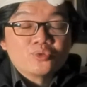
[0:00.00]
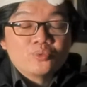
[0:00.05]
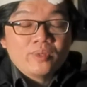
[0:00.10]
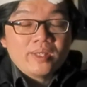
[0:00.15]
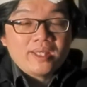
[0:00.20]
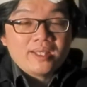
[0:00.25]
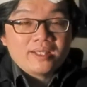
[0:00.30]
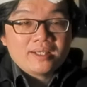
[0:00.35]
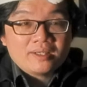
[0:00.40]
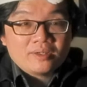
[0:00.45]

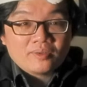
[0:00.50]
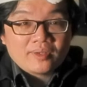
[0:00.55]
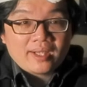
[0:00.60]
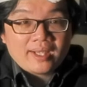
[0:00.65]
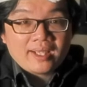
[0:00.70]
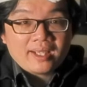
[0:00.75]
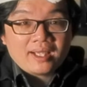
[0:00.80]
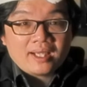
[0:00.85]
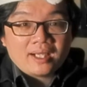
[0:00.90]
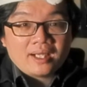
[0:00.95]
week, all
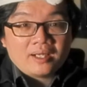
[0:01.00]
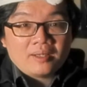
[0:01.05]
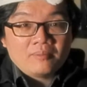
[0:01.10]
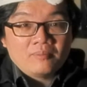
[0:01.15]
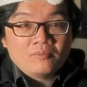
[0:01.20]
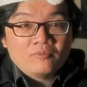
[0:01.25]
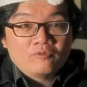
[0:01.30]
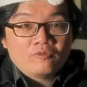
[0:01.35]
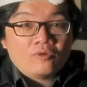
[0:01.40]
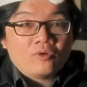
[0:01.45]
right,
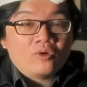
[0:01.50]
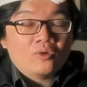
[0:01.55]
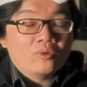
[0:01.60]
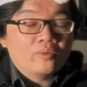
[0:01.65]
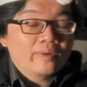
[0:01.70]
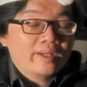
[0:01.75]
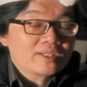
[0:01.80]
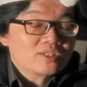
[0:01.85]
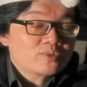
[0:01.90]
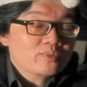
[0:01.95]

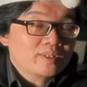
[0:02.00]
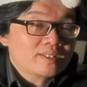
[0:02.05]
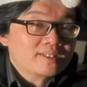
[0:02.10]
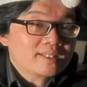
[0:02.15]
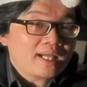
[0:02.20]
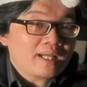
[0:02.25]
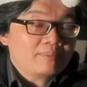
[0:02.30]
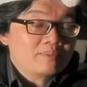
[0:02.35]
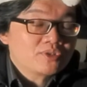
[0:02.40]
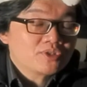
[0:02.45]
for next week's
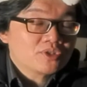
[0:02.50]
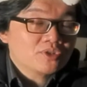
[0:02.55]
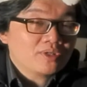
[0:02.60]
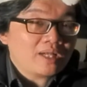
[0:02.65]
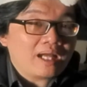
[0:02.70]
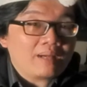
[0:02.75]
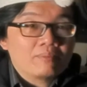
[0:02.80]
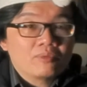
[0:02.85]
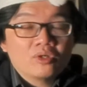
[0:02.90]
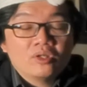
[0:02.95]
episode,
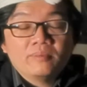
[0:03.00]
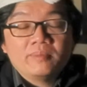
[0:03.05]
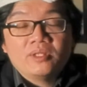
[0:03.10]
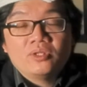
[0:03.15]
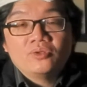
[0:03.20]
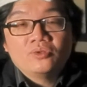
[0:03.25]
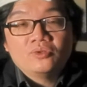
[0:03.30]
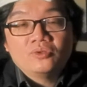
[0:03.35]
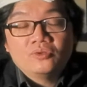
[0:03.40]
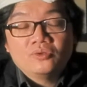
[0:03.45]

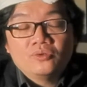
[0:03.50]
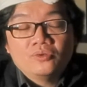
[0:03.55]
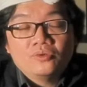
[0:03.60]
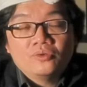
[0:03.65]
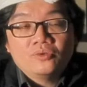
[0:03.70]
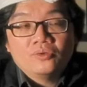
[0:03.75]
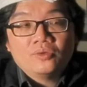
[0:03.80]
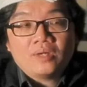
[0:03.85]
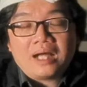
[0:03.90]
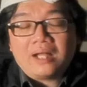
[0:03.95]

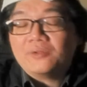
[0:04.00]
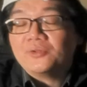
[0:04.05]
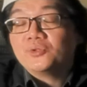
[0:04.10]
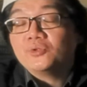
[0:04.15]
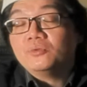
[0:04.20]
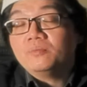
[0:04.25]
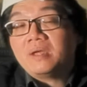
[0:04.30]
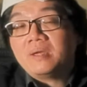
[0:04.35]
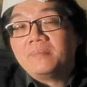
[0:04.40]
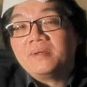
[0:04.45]
I'll
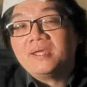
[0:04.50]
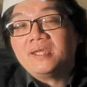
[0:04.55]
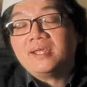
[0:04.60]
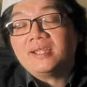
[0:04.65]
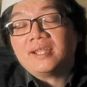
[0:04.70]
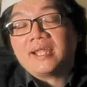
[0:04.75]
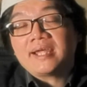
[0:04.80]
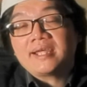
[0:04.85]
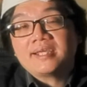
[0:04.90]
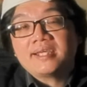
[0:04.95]
do maybe
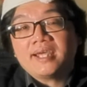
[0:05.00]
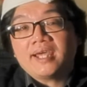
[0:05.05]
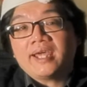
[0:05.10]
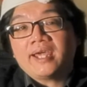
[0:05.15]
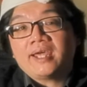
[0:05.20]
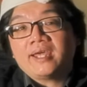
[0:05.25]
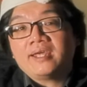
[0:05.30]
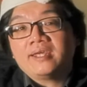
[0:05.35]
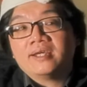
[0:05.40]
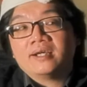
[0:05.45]
like
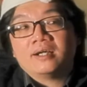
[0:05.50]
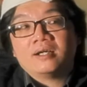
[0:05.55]
a